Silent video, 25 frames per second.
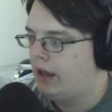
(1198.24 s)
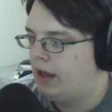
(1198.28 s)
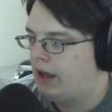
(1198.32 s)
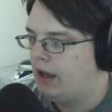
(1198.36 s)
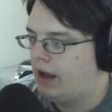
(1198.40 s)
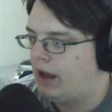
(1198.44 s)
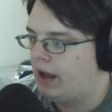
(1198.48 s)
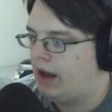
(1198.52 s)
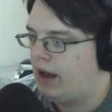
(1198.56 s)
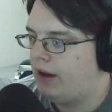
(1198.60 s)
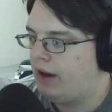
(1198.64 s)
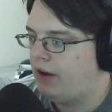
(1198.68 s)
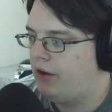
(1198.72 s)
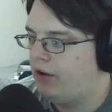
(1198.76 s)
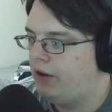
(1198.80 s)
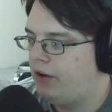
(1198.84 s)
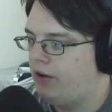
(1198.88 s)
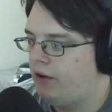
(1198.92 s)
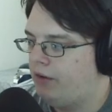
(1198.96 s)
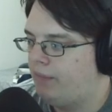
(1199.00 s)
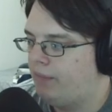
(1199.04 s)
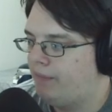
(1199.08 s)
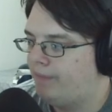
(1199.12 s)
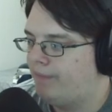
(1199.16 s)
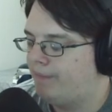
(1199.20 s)
don't,
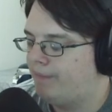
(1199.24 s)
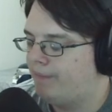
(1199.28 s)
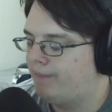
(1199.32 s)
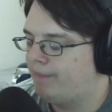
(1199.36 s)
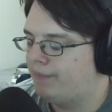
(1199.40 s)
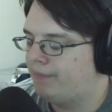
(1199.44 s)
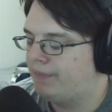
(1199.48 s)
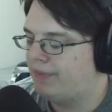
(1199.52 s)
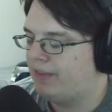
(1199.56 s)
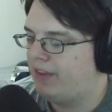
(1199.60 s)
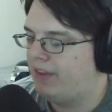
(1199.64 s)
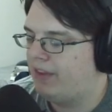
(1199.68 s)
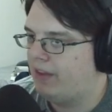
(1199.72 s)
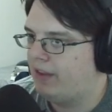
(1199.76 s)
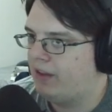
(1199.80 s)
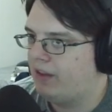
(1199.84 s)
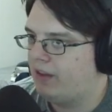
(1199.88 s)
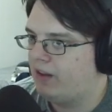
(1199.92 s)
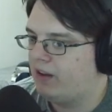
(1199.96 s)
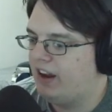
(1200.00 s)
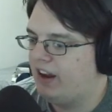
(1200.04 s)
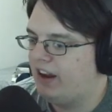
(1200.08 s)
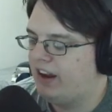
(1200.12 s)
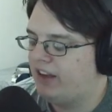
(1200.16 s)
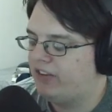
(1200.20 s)

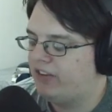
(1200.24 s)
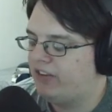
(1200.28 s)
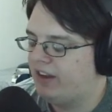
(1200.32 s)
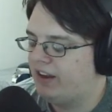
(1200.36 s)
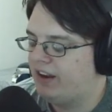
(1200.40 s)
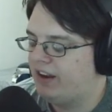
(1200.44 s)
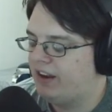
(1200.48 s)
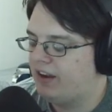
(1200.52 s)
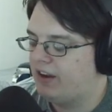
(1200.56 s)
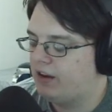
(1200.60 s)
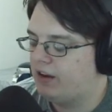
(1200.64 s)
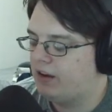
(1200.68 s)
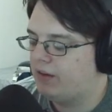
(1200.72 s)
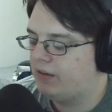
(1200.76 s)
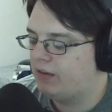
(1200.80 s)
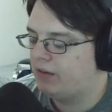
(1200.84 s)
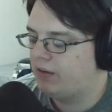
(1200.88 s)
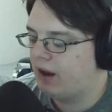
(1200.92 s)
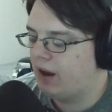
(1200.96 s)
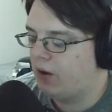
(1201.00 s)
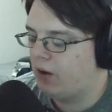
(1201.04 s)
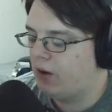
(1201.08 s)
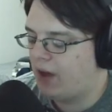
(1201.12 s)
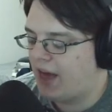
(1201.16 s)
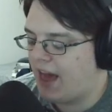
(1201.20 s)
like I said,
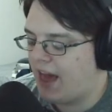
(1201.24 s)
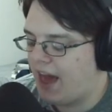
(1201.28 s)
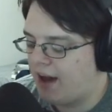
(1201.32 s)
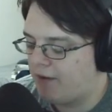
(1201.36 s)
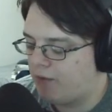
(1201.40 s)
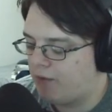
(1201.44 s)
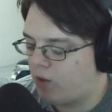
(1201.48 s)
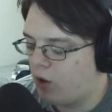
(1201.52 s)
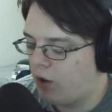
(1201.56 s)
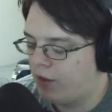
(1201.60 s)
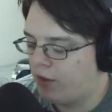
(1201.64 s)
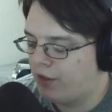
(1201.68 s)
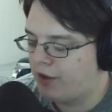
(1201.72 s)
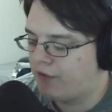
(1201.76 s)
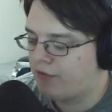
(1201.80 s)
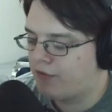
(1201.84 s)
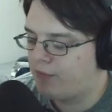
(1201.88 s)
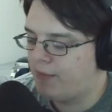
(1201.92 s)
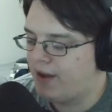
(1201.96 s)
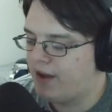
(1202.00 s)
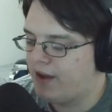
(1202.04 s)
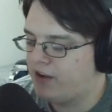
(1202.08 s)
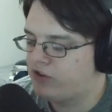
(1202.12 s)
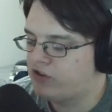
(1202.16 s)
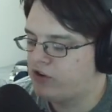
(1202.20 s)
I don't have all the
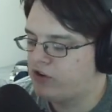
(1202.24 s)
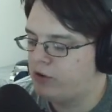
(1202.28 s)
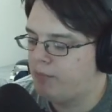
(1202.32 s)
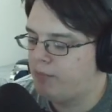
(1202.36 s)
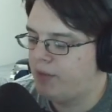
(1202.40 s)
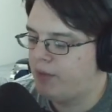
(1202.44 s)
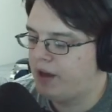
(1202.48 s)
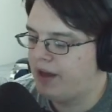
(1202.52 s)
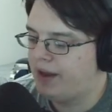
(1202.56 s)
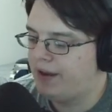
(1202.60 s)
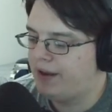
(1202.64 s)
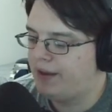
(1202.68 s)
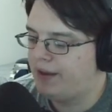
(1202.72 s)
information, but